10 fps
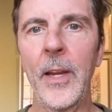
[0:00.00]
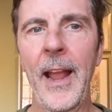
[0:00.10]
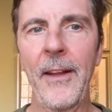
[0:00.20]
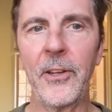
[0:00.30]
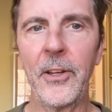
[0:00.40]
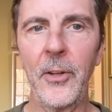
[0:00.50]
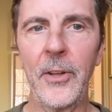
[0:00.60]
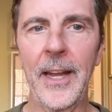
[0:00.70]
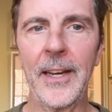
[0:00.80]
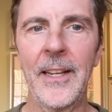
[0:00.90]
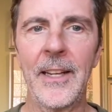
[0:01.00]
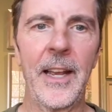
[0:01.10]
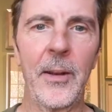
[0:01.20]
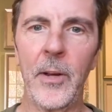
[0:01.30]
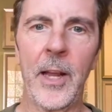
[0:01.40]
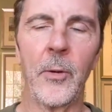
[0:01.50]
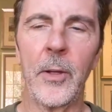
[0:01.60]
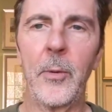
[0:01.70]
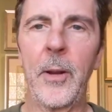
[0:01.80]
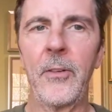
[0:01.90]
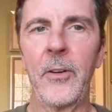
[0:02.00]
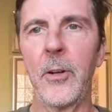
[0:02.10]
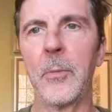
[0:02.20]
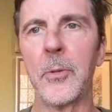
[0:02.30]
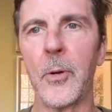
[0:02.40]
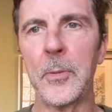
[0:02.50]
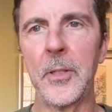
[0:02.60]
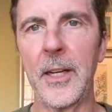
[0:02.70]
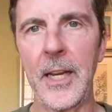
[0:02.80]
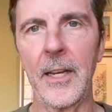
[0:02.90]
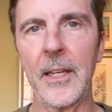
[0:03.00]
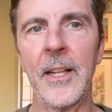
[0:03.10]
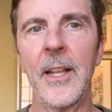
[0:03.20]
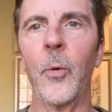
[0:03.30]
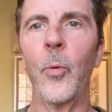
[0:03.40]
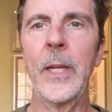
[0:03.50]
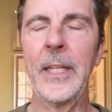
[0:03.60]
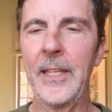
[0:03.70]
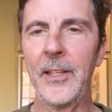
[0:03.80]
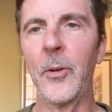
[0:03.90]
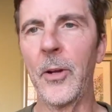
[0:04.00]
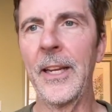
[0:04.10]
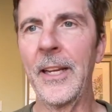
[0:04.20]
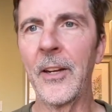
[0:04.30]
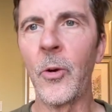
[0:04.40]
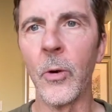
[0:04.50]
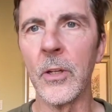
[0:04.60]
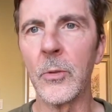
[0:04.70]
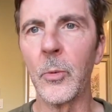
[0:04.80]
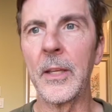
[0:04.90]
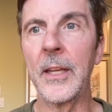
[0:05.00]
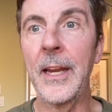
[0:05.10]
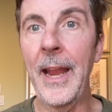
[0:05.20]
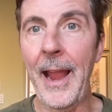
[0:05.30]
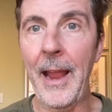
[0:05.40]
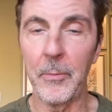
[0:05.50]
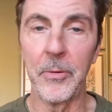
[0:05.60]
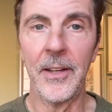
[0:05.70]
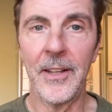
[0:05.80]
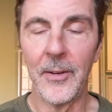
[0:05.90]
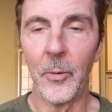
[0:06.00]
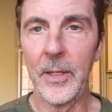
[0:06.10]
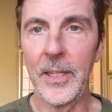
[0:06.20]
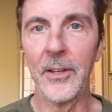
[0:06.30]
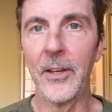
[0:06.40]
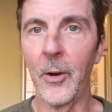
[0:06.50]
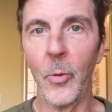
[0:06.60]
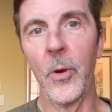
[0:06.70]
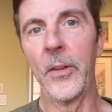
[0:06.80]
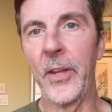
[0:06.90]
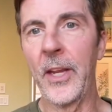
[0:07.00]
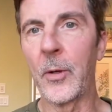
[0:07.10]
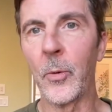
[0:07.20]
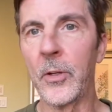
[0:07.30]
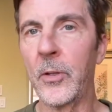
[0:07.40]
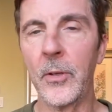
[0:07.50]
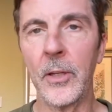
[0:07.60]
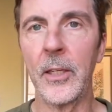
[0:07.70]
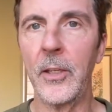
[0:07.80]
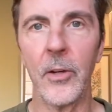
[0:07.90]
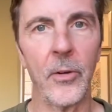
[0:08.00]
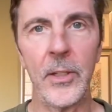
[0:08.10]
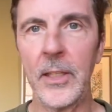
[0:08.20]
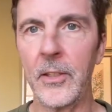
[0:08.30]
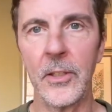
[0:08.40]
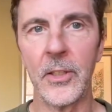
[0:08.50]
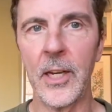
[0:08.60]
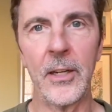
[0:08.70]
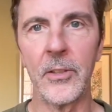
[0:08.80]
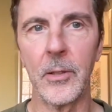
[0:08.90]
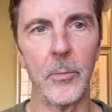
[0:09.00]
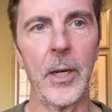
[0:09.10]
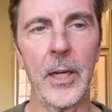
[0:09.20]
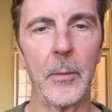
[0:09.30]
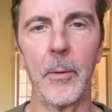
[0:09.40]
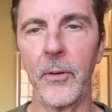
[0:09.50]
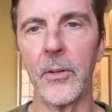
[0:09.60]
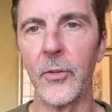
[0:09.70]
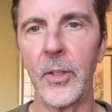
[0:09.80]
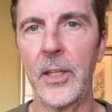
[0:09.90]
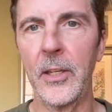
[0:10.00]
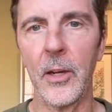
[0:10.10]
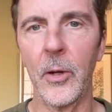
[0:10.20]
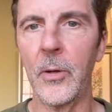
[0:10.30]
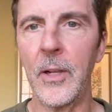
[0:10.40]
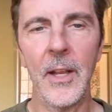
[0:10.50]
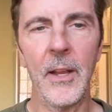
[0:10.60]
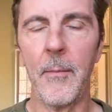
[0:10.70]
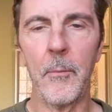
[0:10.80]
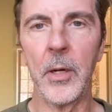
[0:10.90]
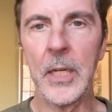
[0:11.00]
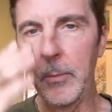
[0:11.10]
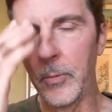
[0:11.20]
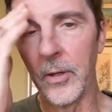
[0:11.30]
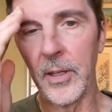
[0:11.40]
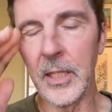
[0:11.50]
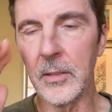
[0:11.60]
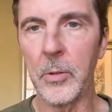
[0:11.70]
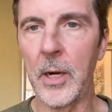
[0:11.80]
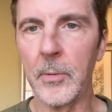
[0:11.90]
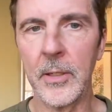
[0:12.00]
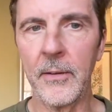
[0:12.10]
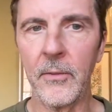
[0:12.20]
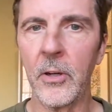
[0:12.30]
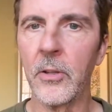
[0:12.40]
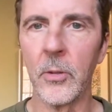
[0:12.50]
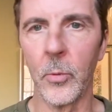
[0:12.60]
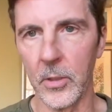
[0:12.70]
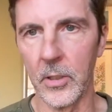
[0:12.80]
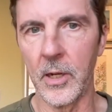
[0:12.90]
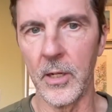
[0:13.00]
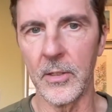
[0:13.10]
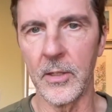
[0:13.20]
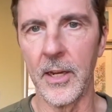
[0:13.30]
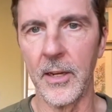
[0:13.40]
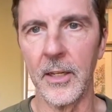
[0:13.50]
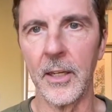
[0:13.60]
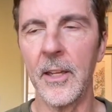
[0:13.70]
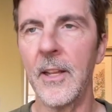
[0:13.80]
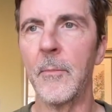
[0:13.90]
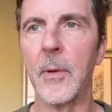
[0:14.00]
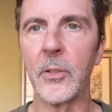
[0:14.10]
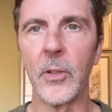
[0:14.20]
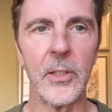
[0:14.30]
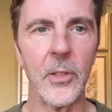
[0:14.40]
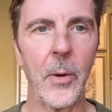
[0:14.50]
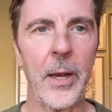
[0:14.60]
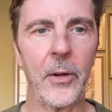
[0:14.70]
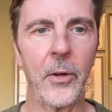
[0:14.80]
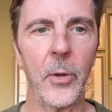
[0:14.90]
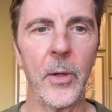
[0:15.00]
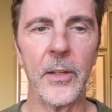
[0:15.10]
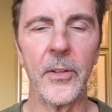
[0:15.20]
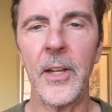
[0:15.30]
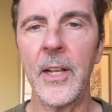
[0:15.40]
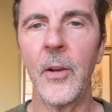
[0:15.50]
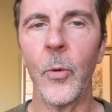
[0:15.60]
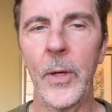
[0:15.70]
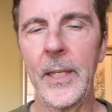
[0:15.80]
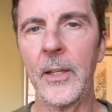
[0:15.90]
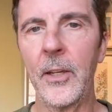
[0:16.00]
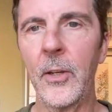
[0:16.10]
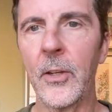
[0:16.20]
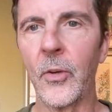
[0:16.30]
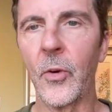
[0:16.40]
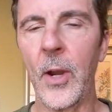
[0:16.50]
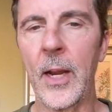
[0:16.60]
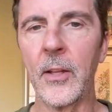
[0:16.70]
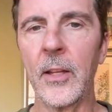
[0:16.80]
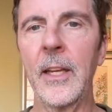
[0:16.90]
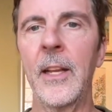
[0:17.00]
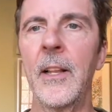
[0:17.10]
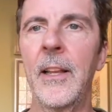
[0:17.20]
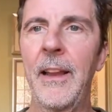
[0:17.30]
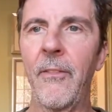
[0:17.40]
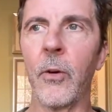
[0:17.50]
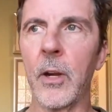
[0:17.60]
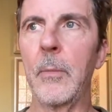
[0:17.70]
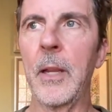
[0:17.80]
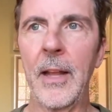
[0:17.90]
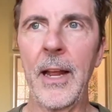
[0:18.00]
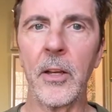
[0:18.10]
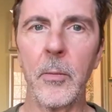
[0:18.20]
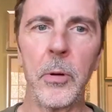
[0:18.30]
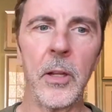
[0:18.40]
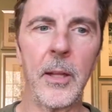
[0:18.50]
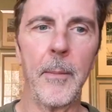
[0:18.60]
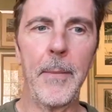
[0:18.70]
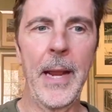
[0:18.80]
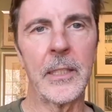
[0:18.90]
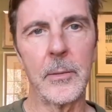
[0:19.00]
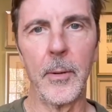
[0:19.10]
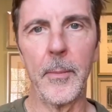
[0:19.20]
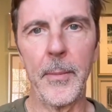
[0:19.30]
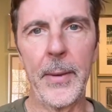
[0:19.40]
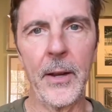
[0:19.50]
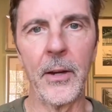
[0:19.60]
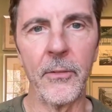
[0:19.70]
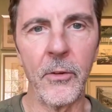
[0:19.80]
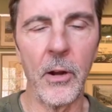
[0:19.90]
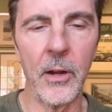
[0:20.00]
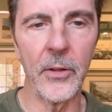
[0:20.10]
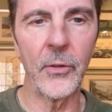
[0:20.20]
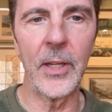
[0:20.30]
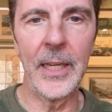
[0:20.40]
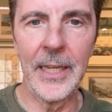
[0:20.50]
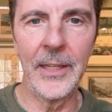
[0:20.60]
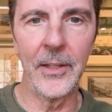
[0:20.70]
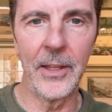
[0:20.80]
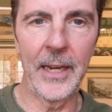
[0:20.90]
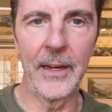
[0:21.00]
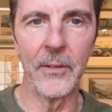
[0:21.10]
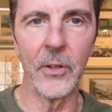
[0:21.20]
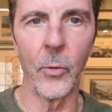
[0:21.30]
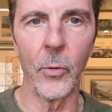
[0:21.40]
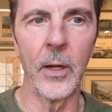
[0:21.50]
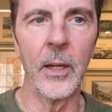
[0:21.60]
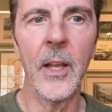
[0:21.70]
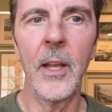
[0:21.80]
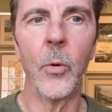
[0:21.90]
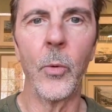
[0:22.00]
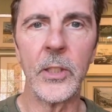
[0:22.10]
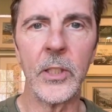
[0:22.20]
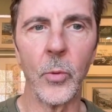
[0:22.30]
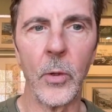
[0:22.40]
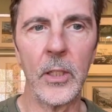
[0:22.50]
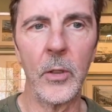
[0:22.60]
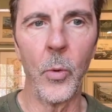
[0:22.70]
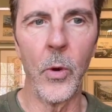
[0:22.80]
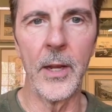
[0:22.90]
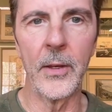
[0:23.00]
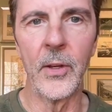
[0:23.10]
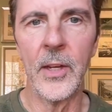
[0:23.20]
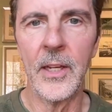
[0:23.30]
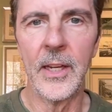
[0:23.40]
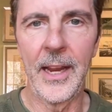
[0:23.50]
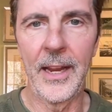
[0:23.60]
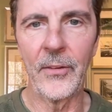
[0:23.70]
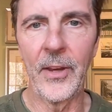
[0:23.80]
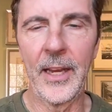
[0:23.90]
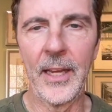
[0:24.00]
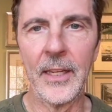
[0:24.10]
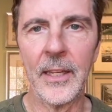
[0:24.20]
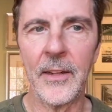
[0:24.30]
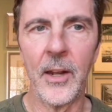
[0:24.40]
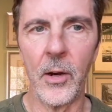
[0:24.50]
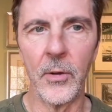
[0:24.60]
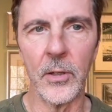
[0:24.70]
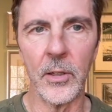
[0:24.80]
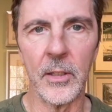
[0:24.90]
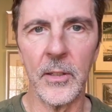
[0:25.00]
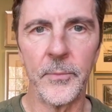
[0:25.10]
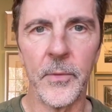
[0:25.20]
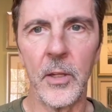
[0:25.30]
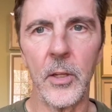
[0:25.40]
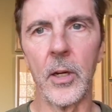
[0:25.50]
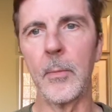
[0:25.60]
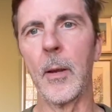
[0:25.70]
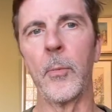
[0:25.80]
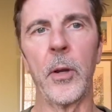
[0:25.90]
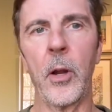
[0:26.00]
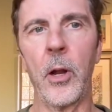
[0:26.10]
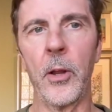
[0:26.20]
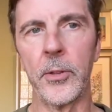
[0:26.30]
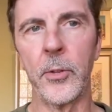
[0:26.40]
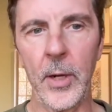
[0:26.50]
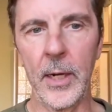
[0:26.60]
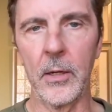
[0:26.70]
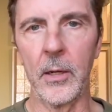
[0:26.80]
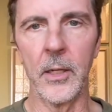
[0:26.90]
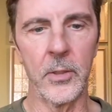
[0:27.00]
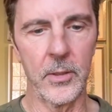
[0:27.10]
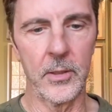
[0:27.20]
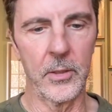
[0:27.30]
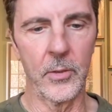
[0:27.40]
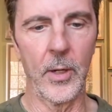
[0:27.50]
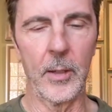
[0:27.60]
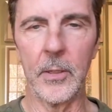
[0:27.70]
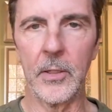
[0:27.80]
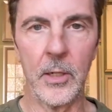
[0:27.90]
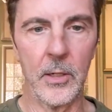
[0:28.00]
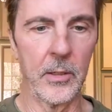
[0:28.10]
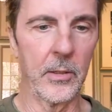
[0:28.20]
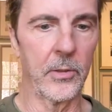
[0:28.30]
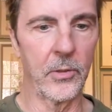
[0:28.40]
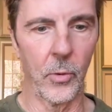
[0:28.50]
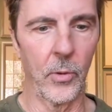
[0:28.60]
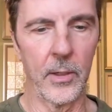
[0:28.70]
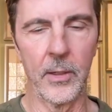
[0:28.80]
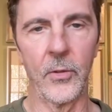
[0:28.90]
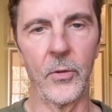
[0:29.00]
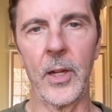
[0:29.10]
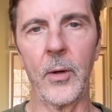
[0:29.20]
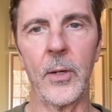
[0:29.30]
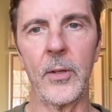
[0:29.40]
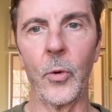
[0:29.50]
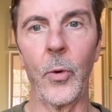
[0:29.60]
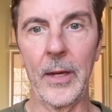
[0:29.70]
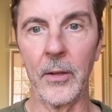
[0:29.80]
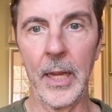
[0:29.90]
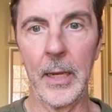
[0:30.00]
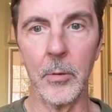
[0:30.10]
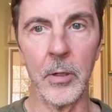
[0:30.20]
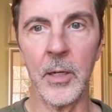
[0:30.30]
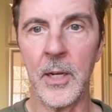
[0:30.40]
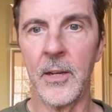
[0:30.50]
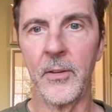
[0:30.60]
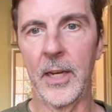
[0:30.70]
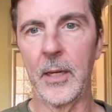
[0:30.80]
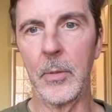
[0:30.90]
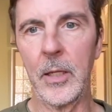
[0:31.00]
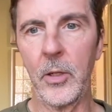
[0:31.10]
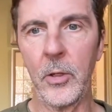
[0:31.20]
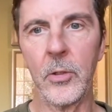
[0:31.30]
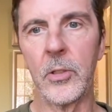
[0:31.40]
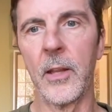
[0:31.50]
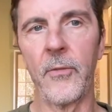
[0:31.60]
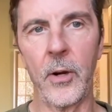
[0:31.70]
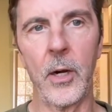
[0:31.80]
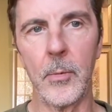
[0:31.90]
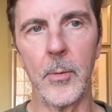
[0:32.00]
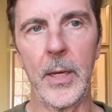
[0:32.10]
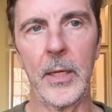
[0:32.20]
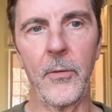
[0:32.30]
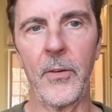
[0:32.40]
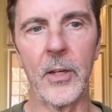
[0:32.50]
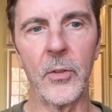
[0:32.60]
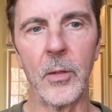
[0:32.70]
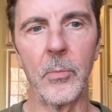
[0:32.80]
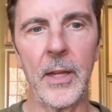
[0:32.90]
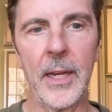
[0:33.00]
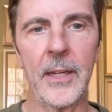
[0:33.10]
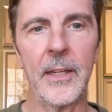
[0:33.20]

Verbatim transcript: have to do that. And not only do we have to do absorption accounting, we need to do it in accordance with GAAP. We need to know what the heck we're doing. You don't need to just hire some random, if you're a CEO bookkeeper that's probably never heard the word cost accounting, much less know how to do it. We need to do this correctly if we're going to be allowed to put the maximum amount of cost into that inventory, which is what you want as a owner. You're going to be able to put all the direct costs, direct material, soil, etc., direct labor. That can be huge on the farm or manufacturing plant.